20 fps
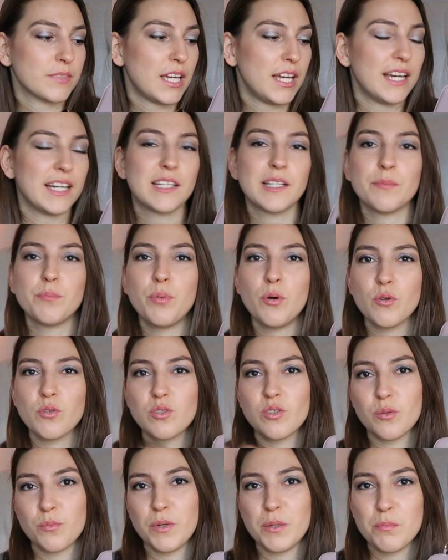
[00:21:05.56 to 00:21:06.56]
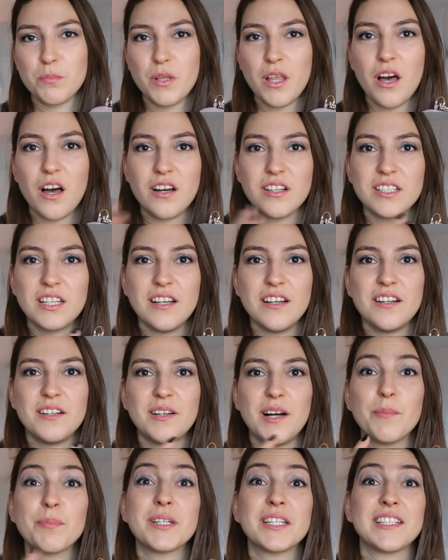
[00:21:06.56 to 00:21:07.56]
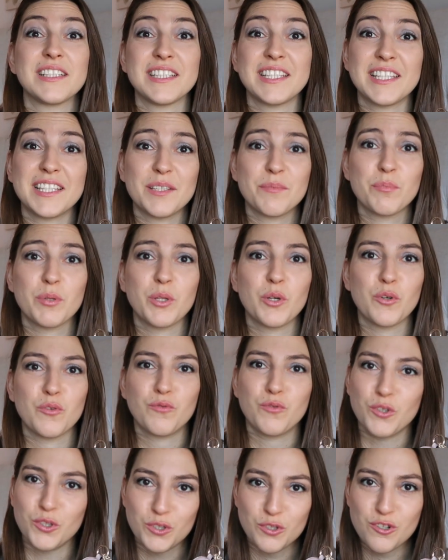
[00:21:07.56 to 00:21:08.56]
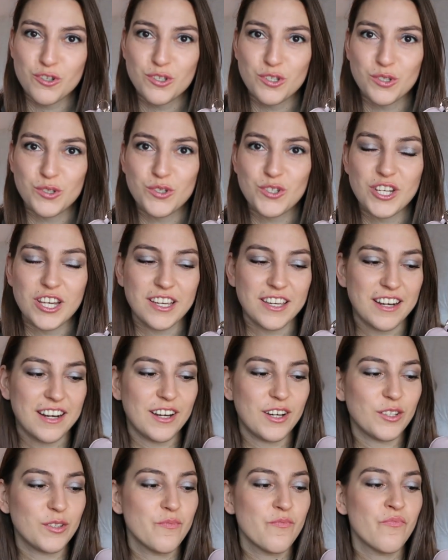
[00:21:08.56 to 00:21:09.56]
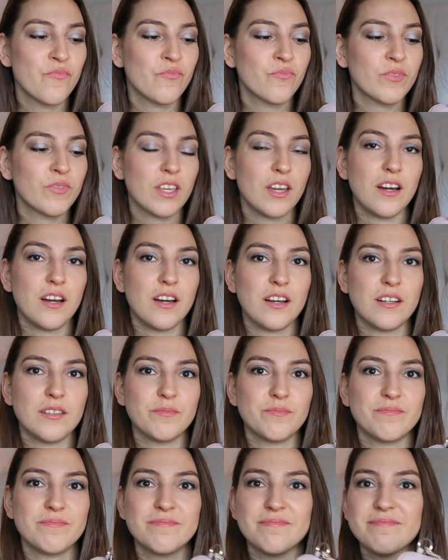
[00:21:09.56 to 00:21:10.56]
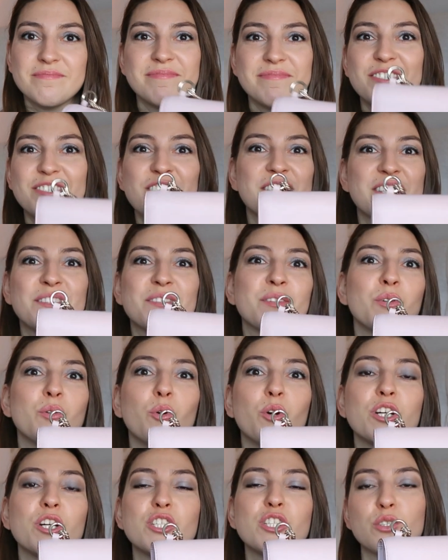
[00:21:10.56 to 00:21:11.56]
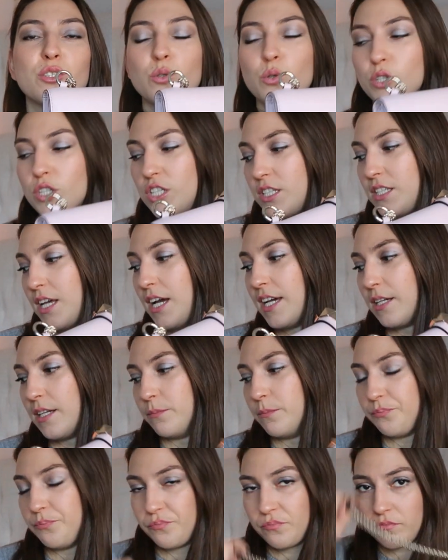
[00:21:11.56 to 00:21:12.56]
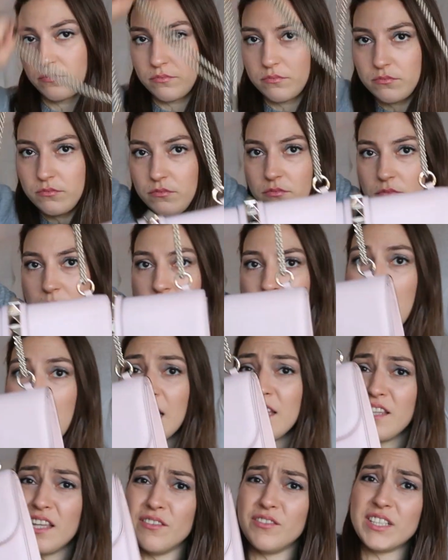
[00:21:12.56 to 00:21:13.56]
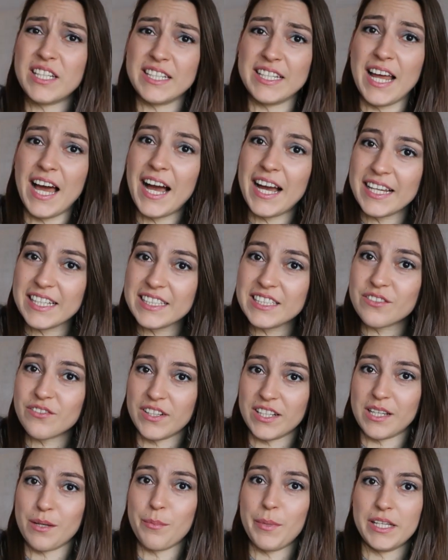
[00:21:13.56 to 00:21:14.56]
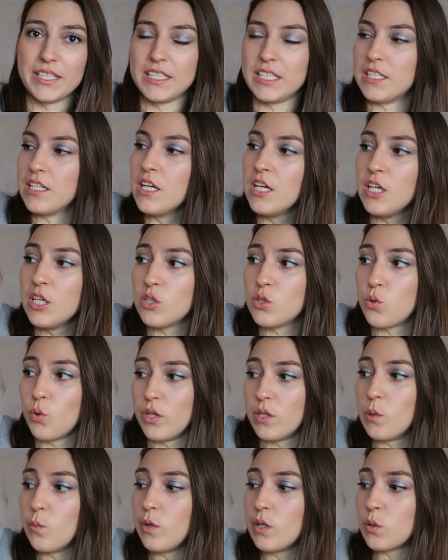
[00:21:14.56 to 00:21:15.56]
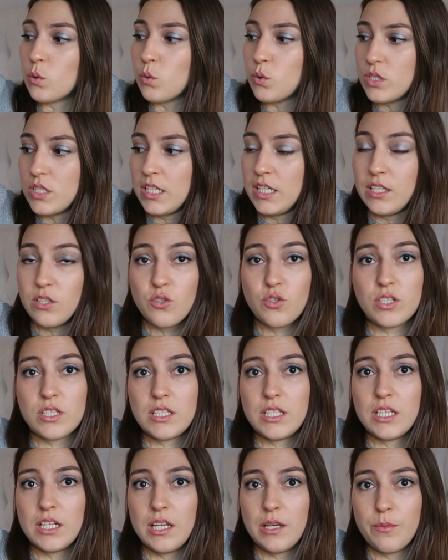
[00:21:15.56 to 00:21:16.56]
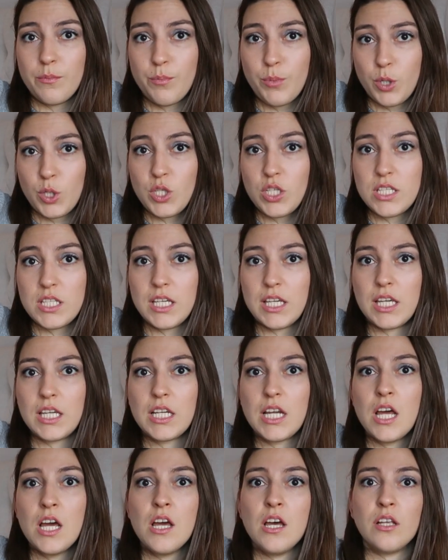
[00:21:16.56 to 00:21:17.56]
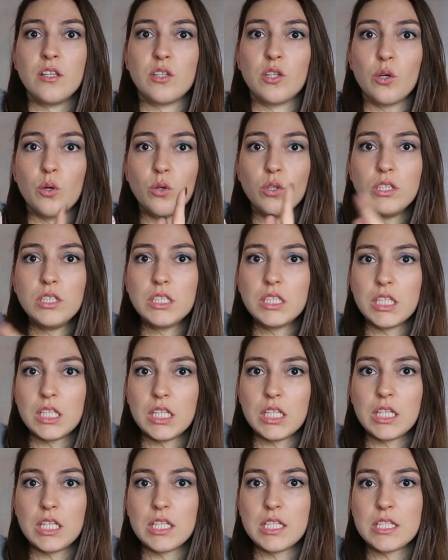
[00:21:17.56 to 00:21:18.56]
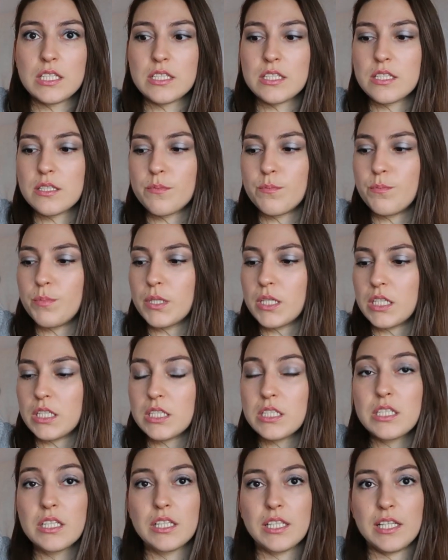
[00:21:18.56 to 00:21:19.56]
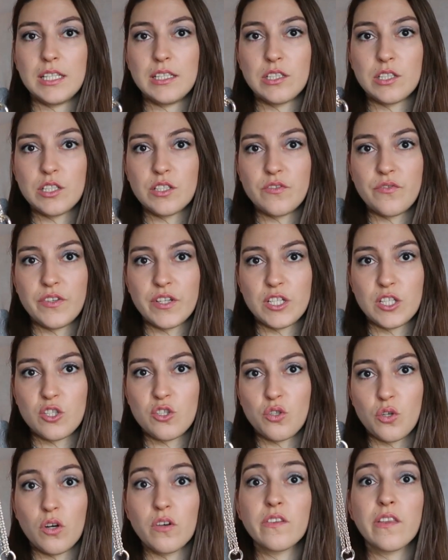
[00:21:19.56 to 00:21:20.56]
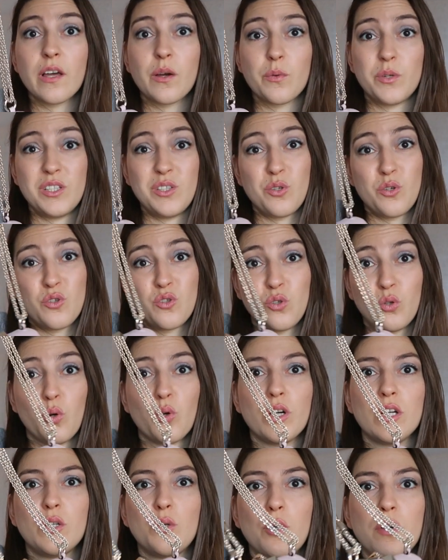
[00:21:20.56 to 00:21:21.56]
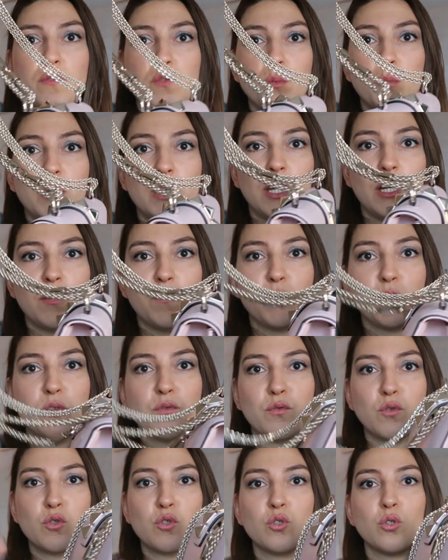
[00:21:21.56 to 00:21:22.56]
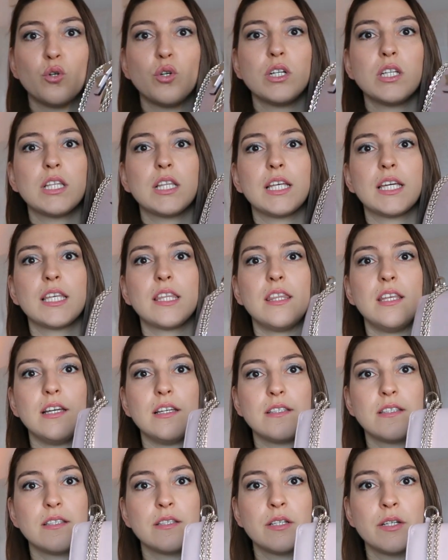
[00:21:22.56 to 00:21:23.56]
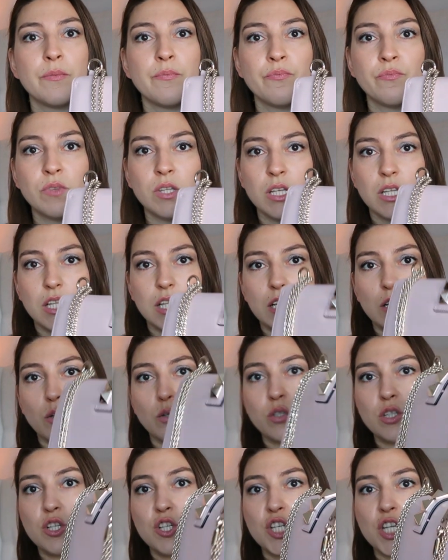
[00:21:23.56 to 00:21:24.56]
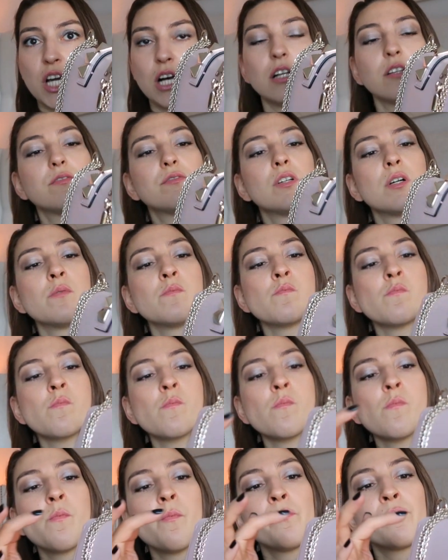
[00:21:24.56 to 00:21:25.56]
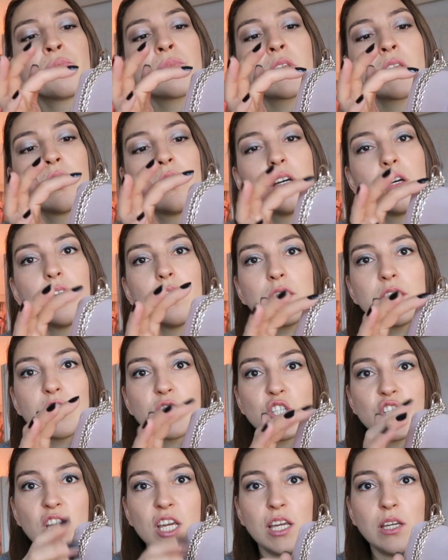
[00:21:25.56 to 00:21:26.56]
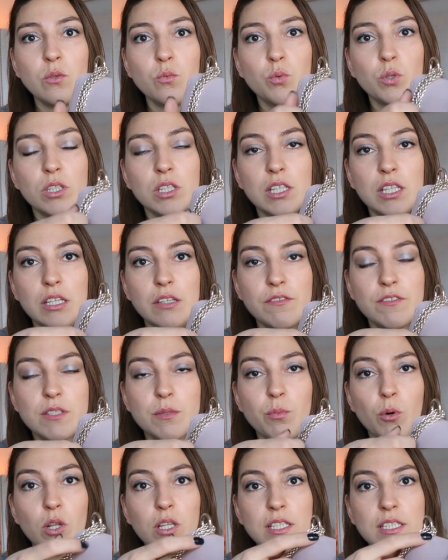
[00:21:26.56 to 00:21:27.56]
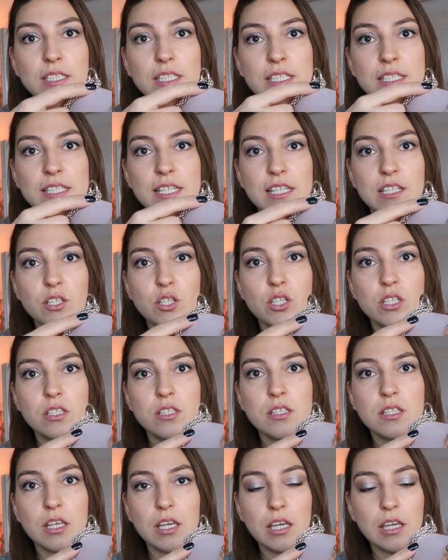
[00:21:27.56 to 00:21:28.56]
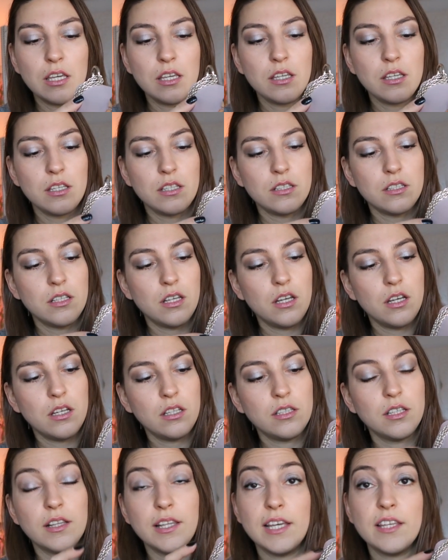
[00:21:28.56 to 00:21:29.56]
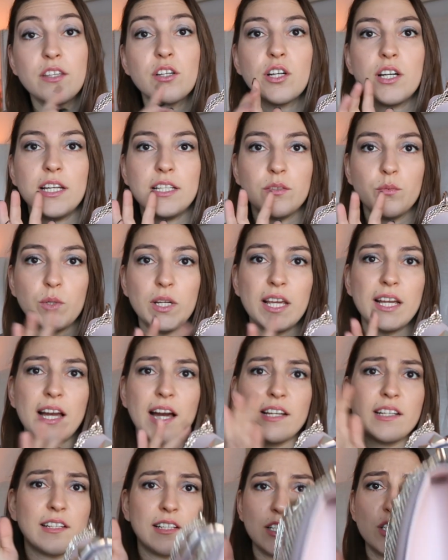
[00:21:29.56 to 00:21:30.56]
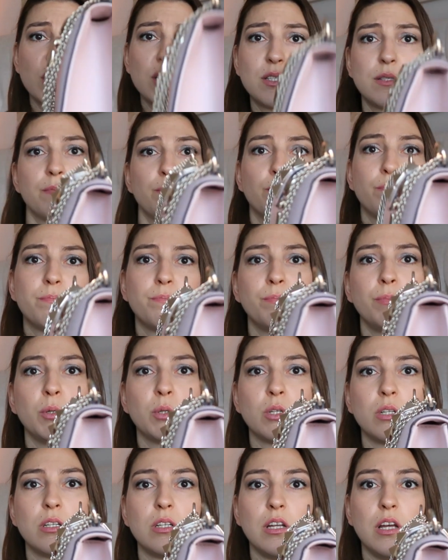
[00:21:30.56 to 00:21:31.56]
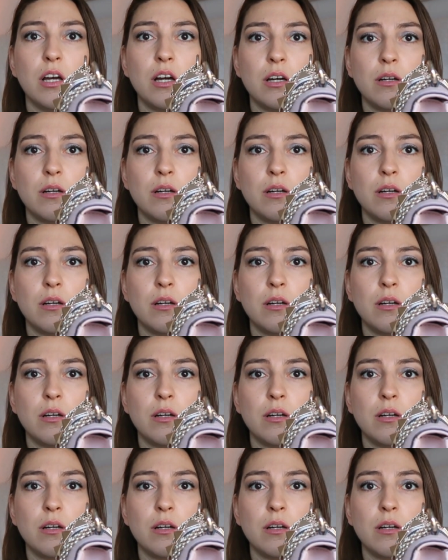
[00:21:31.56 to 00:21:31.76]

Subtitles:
I had a post on my blog. I'm gonna link it below if you're interested to check it out. Just gorgeous item. I love it and highly recommend it to anyone who's interested in purchasing it. The only thing is, because the leather is very soft, like when you store it, you have to be careful. If you store it like this, like on a shelf, the chain will leave small indentations in the leather, and when I got it, I just put it